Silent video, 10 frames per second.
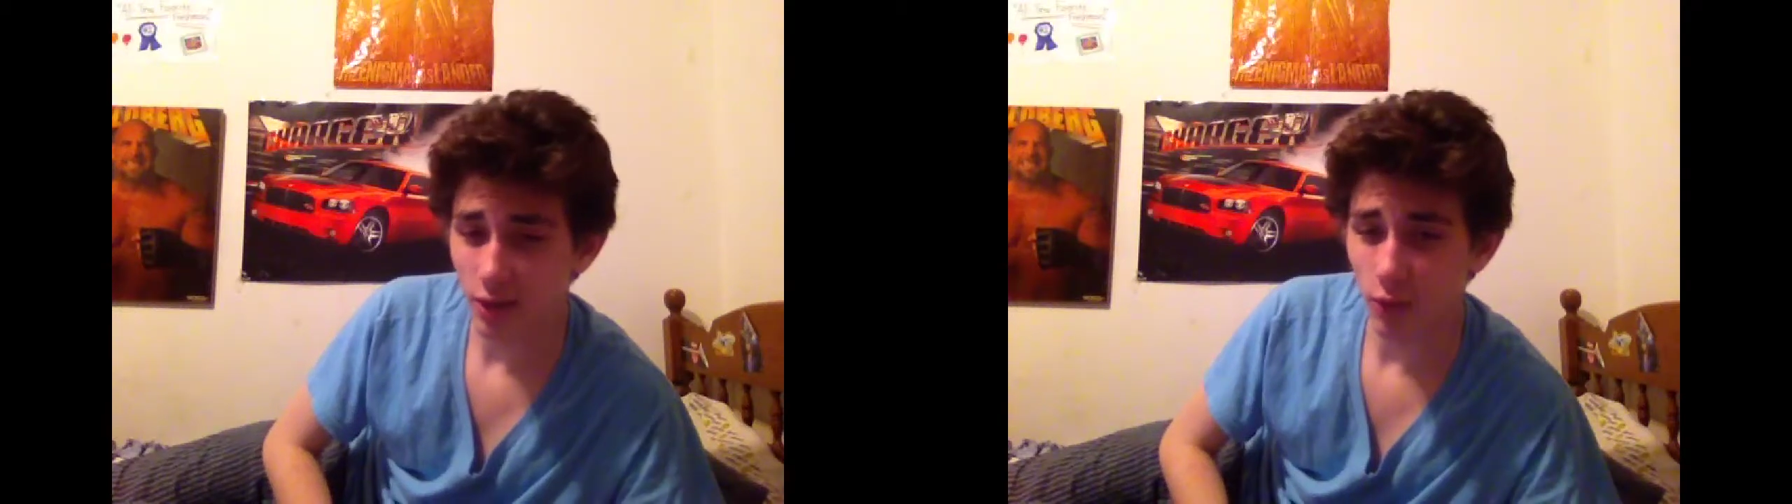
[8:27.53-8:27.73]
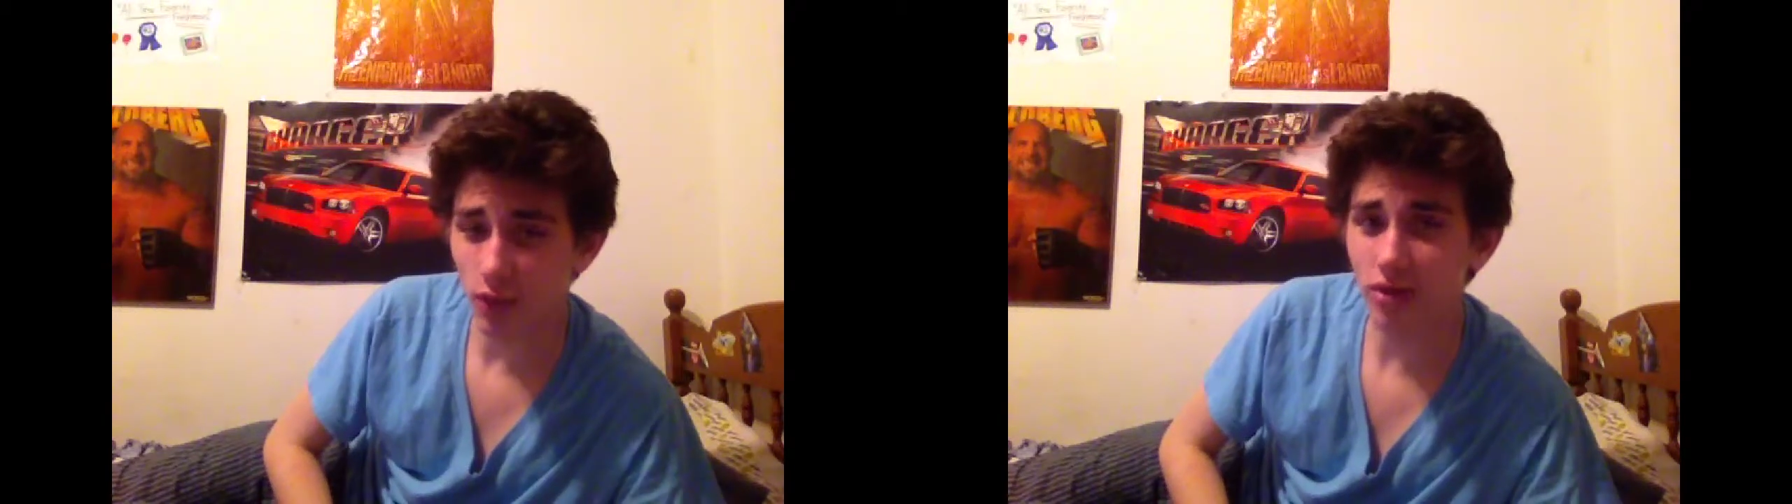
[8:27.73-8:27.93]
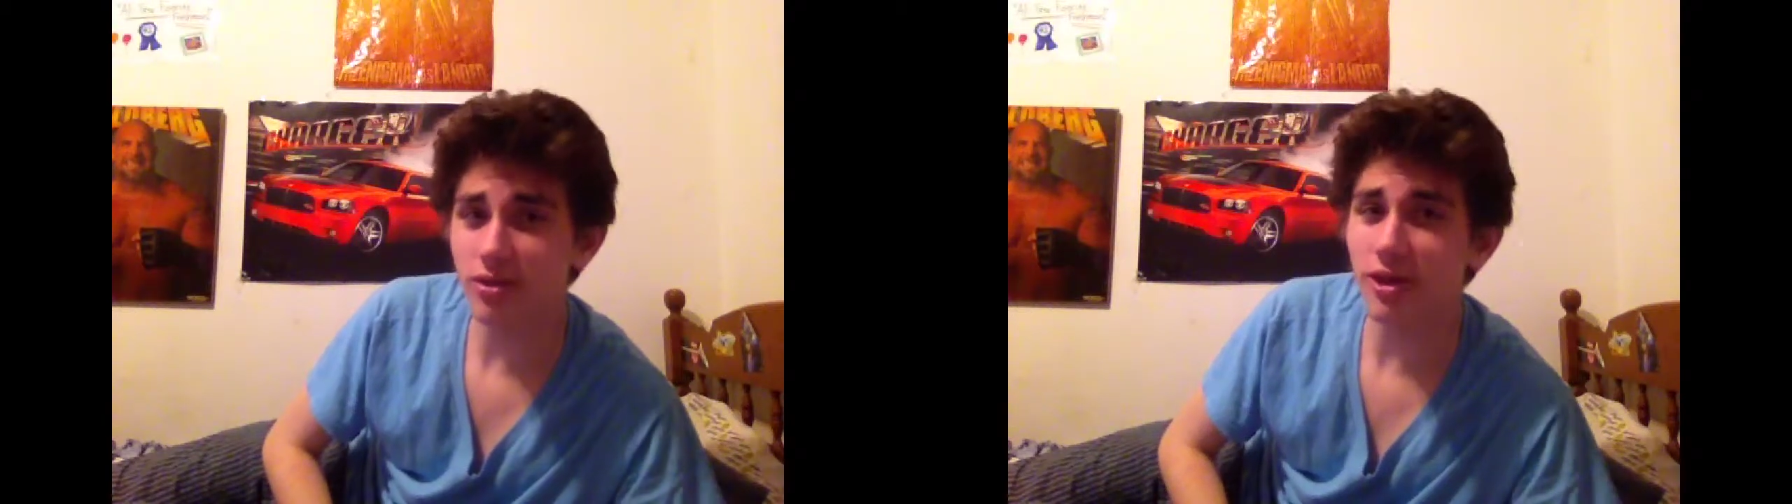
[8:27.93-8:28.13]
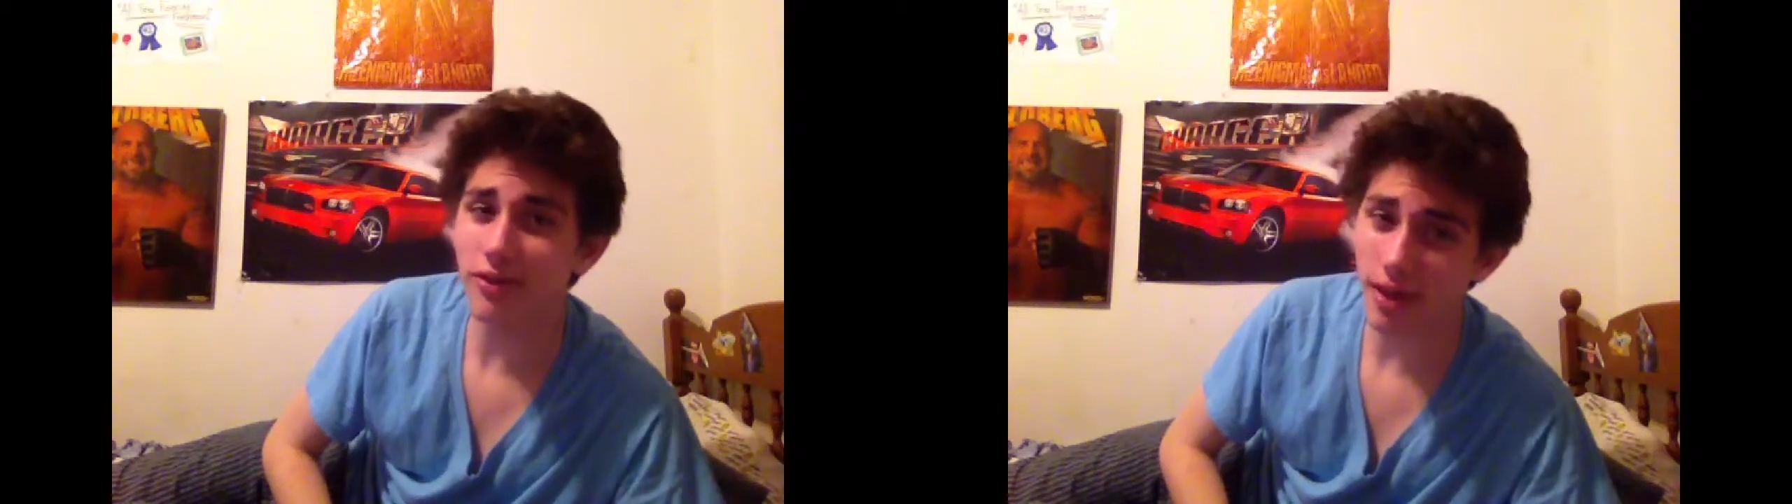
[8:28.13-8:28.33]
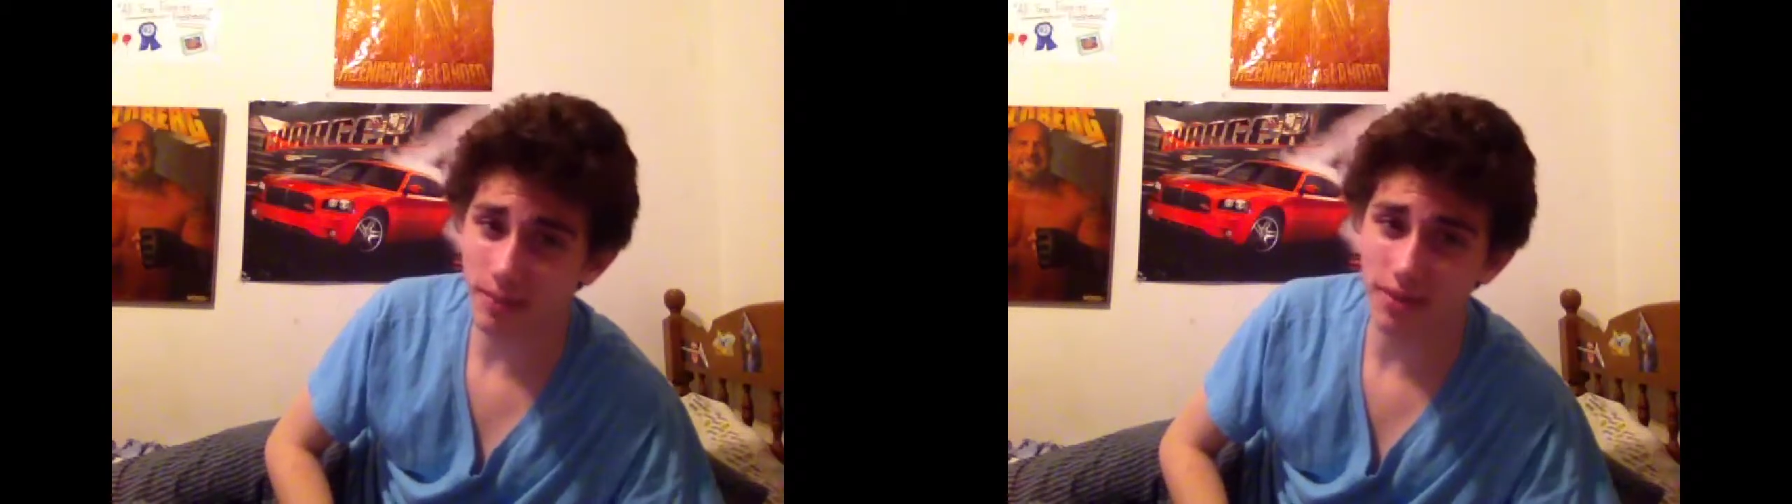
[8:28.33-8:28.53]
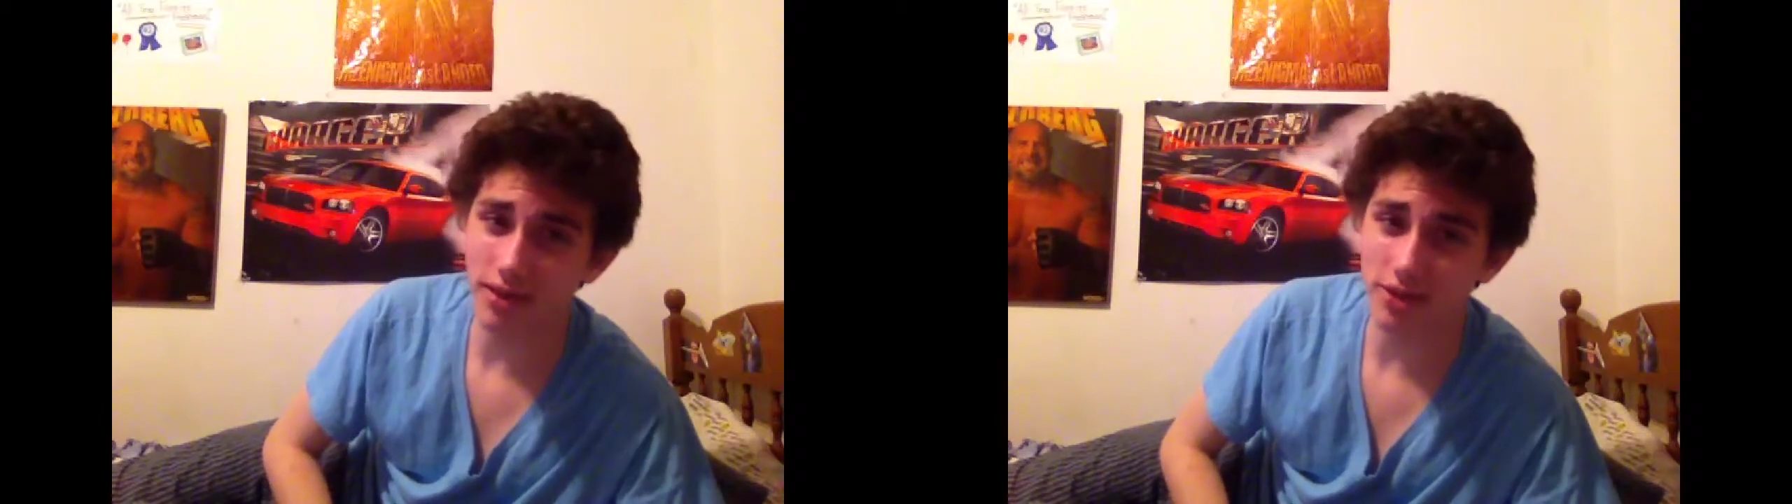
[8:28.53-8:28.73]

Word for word: Weird stuff happens on